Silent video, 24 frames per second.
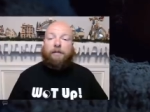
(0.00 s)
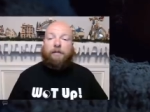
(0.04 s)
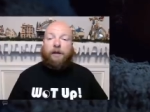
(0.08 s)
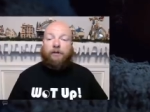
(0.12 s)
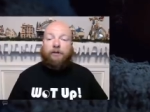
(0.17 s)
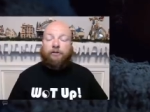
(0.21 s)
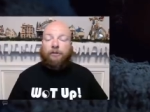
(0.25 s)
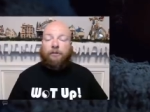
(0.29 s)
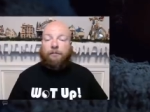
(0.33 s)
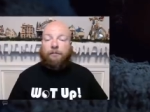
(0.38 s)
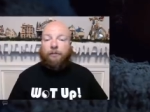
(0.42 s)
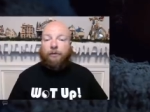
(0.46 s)

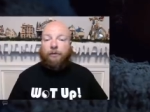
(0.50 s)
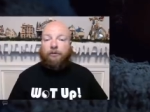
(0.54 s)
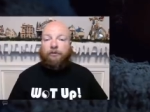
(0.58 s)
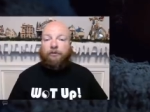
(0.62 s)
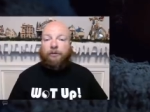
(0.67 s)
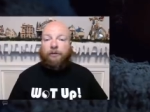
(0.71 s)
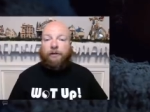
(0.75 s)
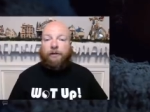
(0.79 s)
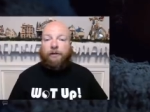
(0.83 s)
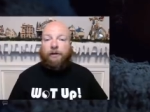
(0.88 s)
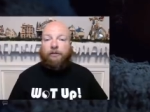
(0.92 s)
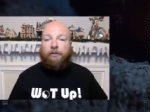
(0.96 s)
as the book
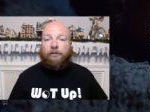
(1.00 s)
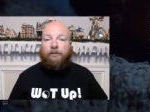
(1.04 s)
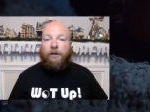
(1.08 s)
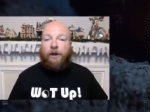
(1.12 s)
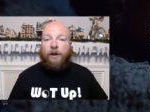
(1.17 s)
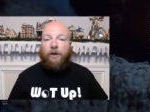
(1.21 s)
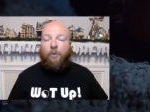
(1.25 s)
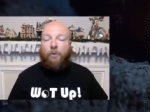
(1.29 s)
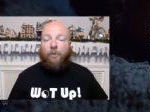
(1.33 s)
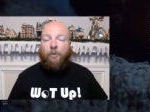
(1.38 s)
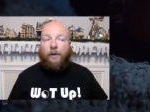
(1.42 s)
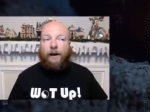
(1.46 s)
series
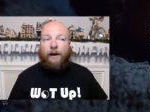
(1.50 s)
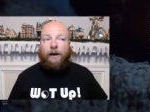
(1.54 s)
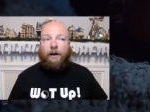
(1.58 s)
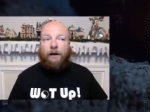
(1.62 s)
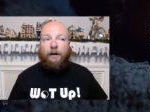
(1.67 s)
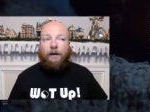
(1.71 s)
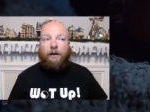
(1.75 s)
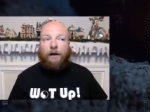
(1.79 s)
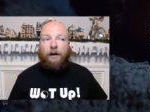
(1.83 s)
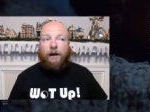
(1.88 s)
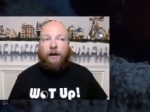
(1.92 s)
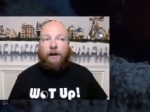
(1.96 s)

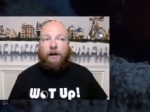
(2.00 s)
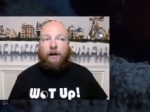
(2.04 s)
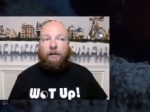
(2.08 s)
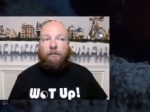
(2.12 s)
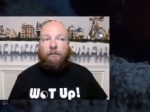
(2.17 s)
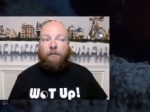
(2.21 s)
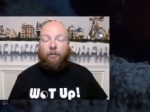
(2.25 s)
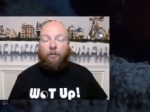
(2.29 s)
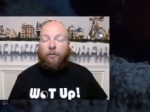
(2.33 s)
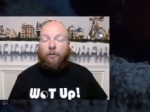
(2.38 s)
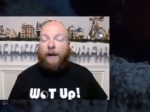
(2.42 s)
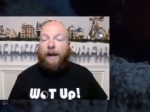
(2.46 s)
where
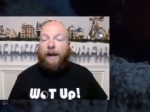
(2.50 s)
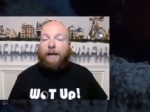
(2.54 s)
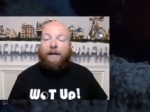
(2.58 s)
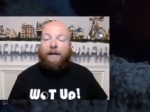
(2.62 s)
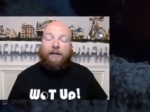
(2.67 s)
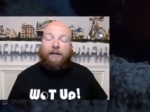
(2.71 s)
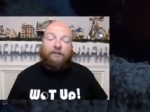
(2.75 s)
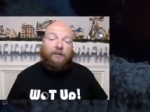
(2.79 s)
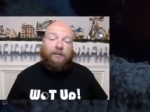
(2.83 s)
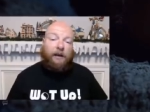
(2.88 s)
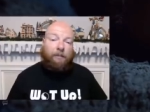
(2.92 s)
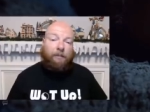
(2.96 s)
um, Rand
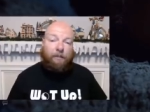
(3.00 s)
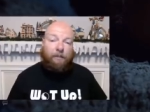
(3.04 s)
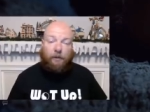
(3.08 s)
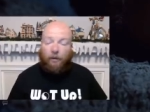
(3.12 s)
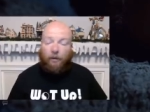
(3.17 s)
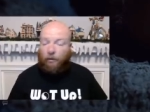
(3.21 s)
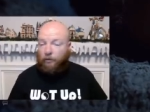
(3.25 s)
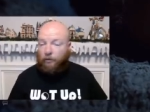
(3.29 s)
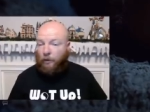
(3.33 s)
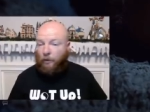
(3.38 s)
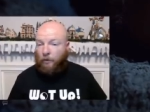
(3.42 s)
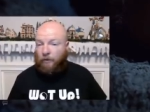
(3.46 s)
gets up,
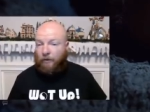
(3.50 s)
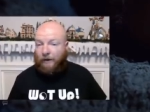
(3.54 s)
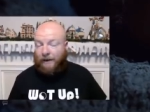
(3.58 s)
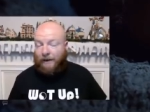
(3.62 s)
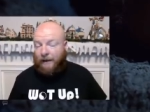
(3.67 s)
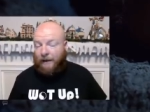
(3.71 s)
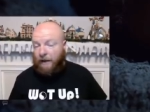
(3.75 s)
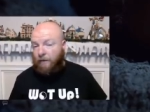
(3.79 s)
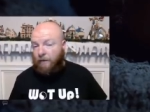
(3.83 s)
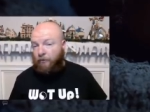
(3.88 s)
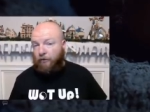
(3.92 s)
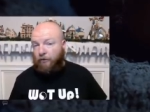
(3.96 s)
goes over,
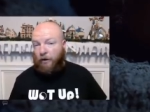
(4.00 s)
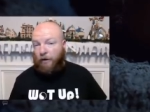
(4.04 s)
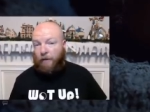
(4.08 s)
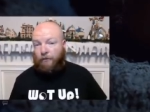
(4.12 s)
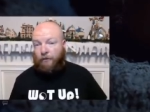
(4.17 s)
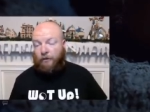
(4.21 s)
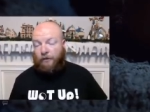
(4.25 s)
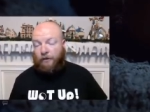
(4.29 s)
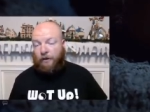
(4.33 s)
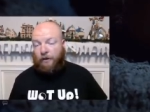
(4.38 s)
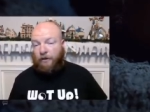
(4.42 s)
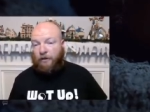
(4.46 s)

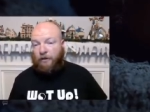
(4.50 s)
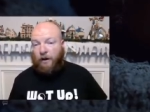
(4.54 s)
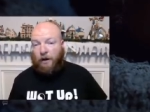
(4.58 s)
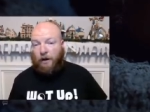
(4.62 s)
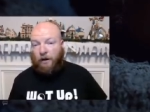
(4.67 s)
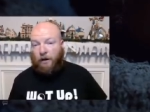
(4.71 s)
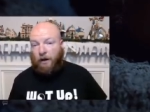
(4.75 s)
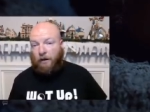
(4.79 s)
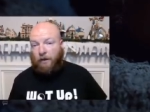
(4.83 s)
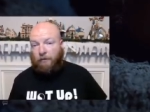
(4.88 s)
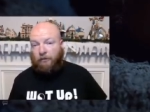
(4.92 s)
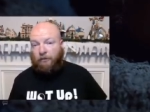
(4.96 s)
eavesdrops on the entire
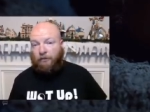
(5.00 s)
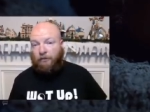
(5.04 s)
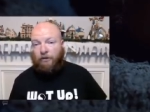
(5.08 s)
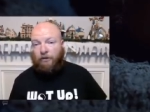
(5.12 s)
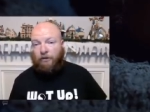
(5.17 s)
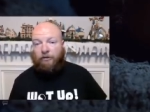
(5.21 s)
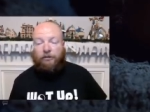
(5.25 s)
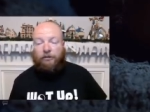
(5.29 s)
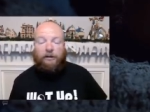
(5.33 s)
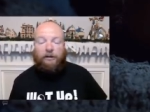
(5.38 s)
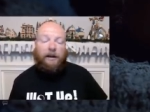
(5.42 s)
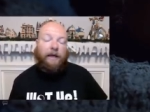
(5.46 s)

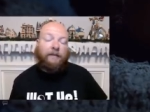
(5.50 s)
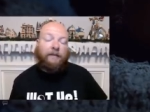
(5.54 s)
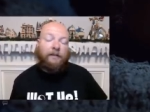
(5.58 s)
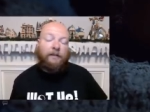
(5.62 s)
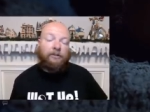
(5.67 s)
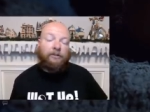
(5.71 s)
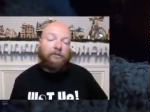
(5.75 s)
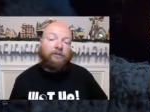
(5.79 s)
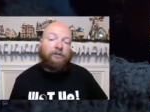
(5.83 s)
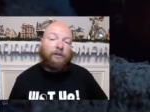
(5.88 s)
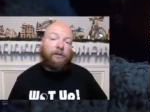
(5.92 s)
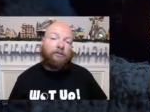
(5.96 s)
conversation, and then
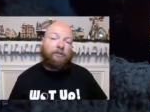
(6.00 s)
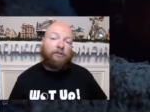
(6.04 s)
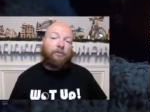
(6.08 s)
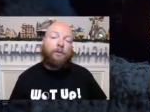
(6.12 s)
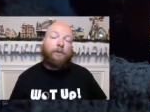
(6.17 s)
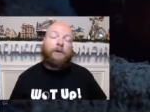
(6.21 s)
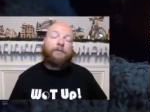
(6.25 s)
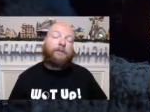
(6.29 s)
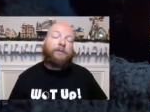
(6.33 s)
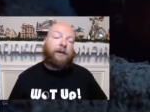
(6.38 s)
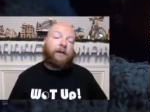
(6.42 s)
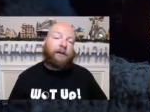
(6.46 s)
sneaks
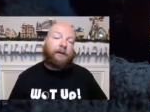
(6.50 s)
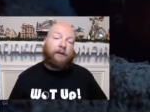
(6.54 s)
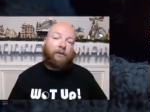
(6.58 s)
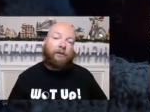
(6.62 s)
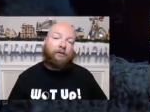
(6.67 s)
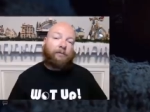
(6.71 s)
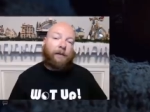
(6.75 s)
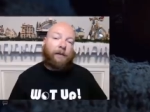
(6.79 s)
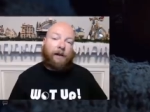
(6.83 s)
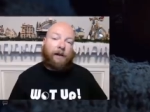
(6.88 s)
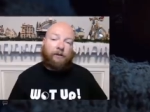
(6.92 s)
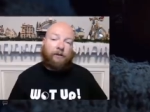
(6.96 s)
away at the end and
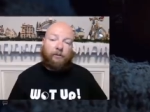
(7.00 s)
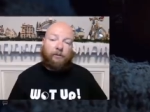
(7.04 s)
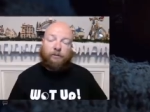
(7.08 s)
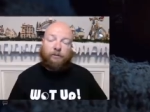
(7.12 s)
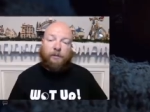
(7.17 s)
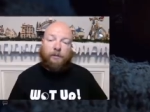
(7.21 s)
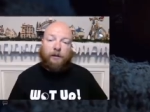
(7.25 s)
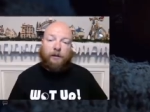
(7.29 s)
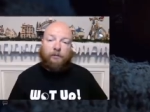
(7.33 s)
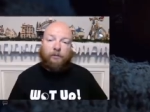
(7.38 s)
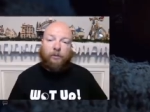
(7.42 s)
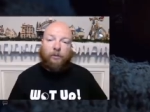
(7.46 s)
goes back to his
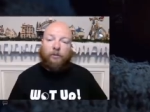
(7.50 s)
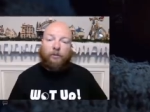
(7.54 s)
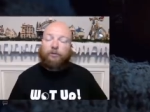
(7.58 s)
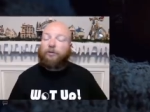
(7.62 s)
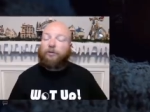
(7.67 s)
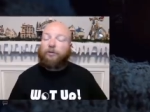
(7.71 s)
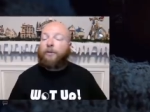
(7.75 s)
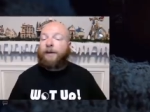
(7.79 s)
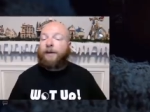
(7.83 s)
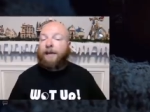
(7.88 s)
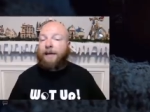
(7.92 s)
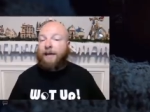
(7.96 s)
bedroll.
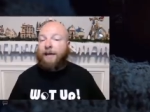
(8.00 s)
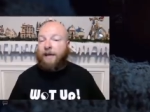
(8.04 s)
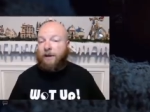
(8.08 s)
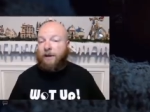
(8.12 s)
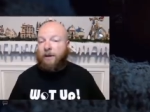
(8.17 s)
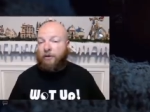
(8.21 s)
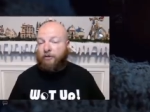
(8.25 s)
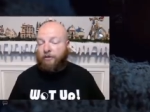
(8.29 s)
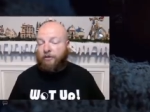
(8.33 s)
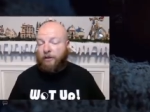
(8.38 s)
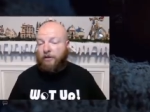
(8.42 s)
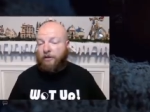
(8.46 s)
So he
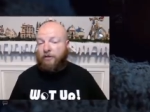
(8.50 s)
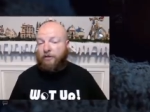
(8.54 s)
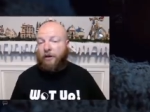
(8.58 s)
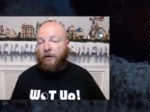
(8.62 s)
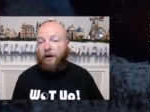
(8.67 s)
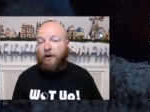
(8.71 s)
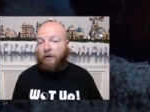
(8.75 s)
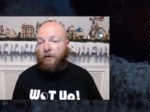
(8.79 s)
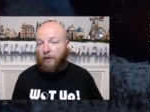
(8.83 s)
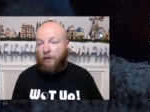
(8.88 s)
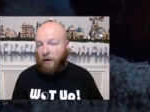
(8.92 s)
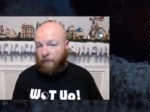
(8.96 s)
hears the
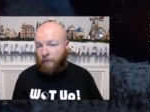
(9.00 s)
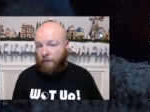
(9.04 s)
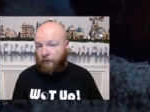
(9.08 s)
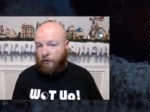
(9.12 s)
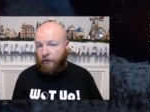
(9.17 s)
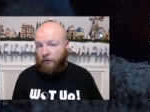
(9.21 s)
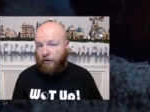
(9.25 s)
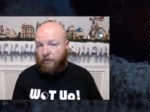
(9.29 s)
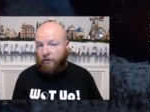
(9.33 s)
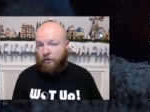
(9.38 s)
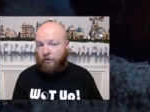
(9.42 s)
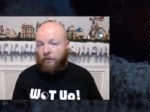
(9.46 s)
entire
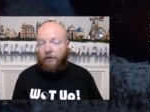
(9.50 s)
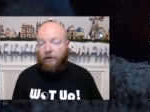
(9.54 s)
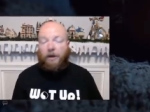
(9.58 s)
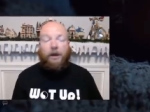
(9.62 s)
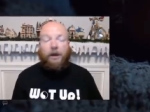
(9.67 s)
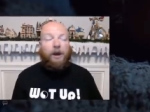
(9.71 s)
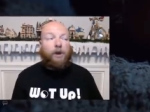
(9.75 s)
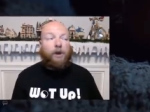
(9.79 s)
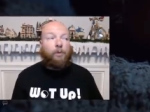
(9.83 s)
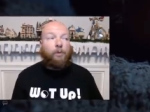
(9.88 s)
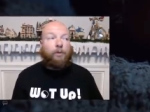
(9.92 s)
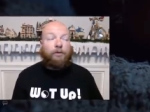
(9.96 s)
conversation
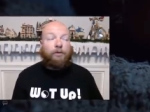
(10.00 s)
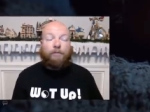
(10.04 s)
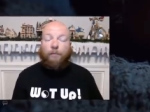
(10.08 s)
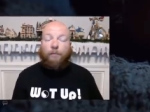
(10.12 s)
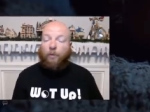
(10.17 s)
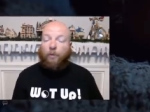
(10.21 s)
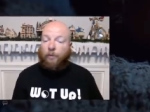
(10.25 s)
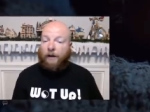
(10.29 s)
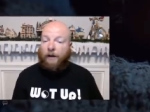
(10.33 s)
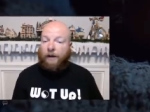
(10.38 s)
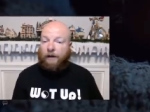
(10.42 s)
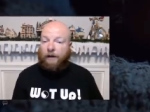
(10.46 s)
with
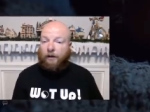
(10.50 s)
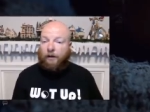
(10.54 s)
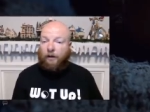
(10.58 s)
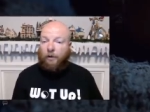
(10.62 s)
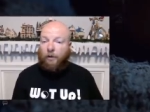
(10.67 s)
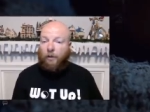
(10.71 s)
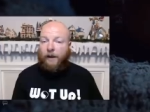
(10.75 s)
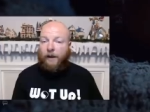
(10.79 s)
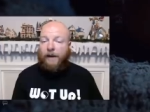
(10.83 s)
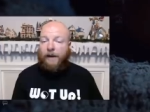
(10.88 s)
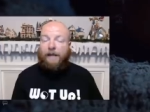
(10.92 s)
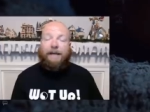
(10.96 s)
Moiraine and
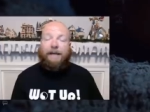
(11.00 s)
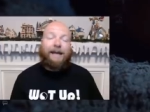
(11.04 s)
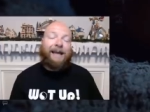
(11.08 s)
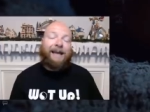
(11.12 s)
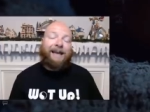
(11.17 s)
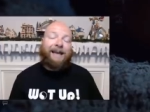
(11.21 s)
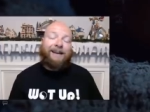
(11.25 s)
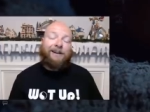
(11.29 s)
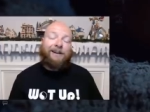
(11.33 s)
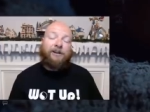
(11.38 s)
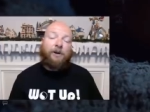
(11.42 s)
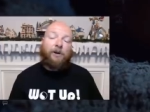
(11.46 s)
Egwene,
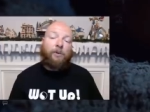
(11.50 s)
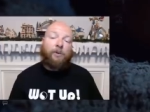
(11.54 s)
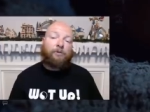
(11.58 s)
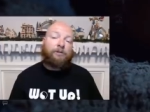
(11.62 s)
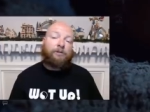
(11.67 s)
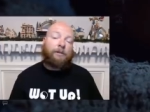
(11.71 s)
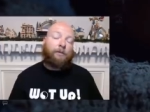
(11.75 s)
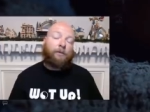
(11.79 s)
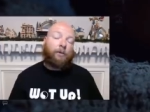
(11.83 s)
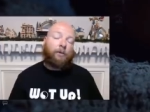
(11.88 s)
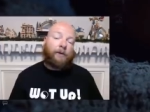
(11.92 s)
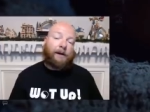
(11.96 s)
knows
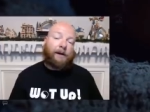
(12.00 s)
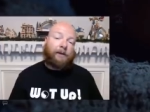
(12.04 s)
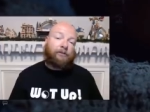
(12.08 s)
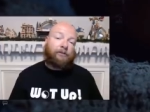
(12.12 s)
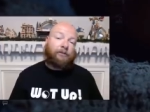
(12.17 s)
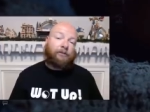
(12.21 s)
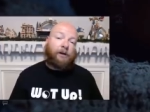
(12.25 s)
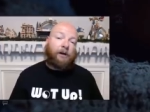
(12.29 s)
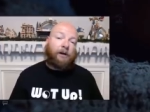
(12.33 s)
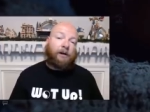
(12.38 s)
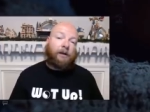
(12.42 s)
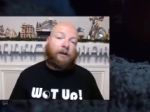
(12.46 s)
that Moiraine is
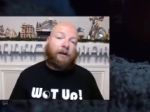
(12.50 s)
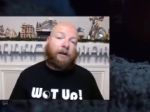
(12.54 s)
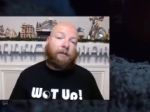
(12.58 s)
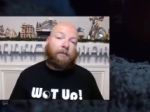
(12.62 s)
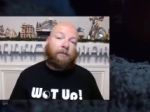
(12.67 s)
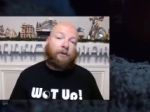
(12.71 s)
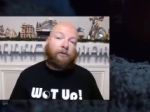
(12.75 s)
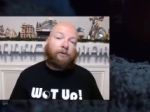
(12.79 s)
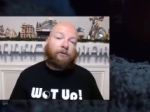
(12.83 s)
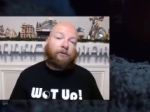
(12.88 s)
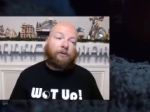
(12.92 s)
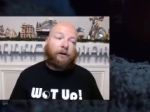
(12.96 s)
talking
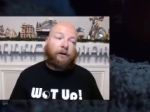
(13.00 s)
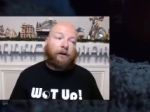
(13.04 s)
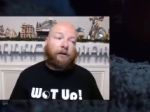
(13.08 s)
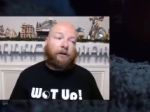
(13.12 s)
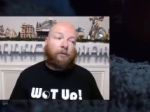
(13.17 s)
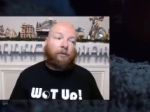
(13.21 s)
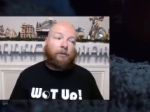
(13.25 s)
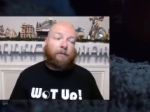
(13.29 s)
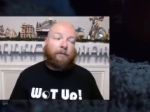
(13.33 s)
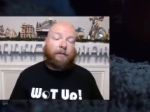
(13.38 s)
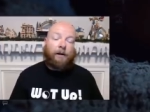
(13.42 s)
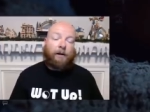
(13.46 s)
about uh,
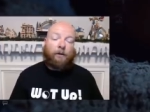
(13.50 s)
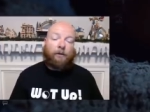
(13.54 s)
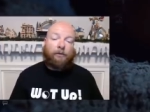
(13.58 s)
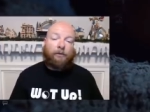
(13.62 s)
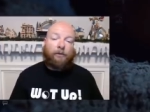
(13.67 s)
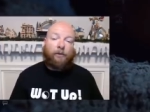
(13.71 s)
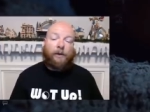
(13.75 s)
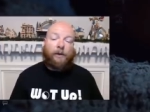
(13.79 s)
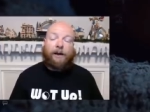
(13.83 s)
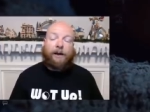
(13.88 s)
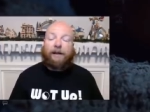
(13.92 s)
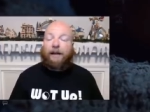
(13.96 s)
the One Power
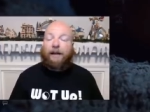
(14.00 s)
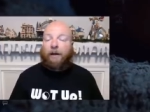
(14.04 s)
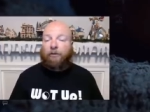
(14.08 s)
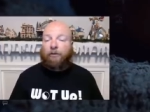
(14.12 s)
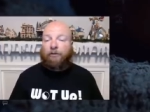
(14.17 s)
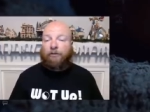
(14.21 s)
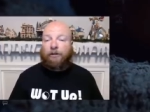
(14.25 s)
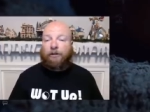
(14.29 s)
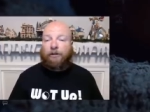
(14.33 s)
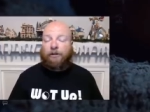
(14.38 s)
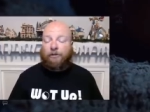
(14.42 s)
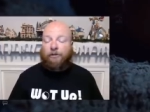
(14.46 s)
with Egwene and how
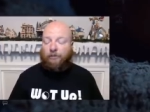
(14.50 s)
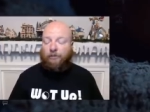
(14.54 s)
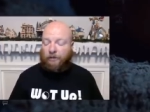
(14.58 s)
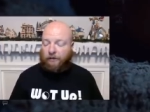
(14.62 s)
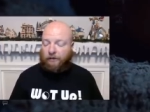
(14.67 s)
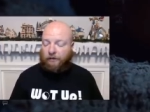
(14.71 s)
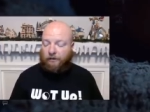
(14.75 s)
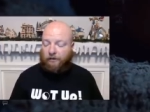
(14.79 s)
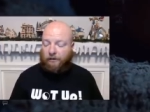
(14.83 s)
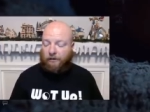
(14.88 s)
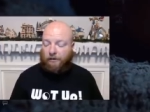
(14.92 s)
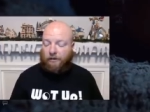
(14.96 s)
she can use it,